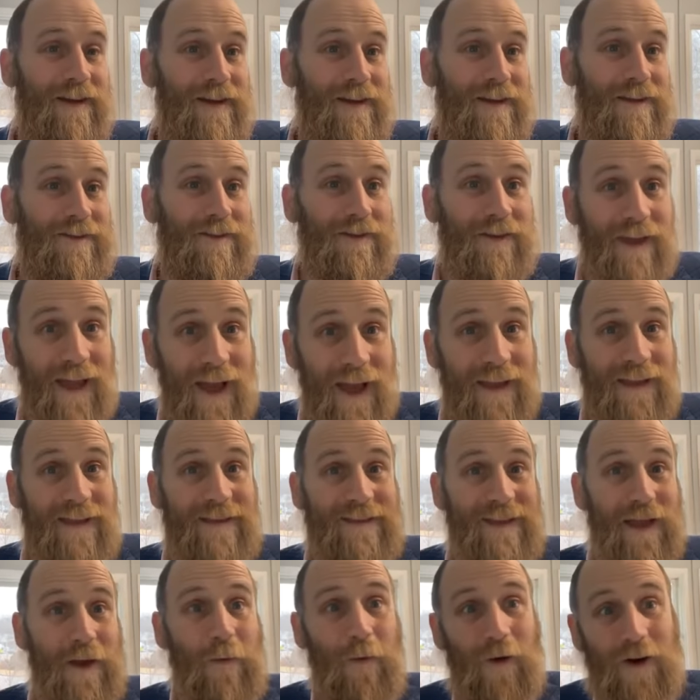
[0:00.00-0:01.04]
So, yeah, you
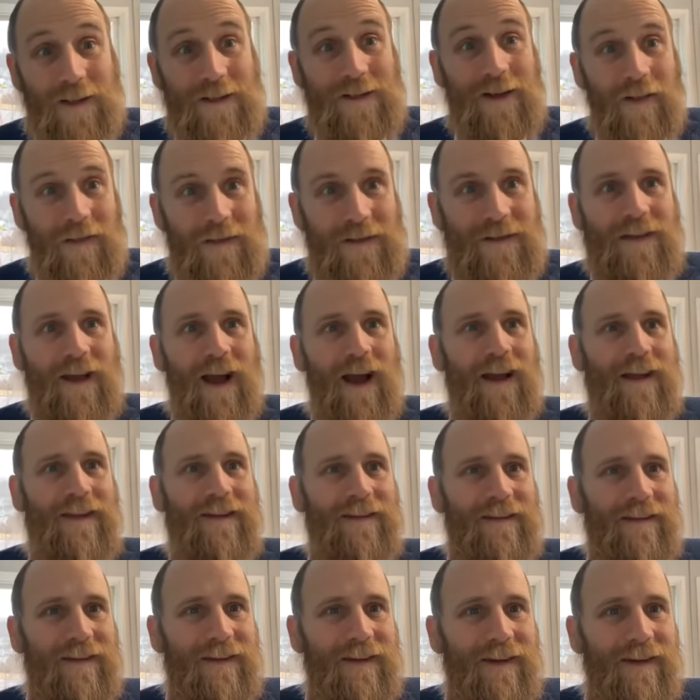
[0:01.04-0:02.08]
say, what does the other
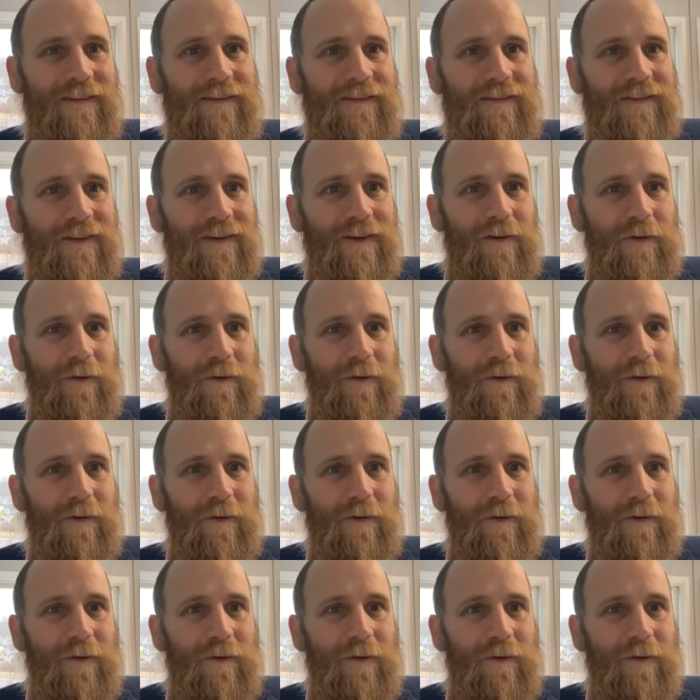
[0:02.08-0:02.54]
side give?